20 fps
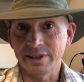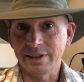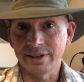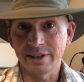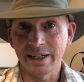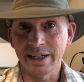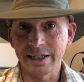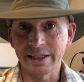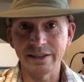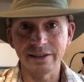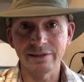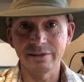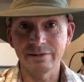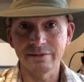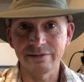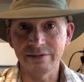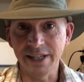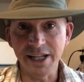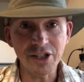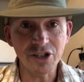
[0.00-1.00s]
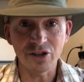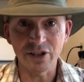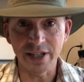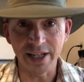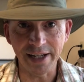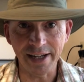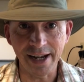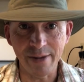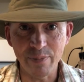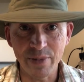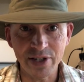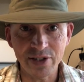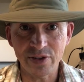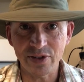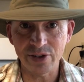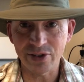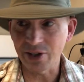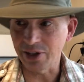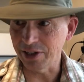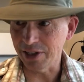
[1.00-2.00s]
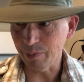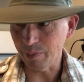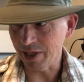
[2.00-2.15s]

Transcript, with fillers: And like yesterday, I missed the Sunday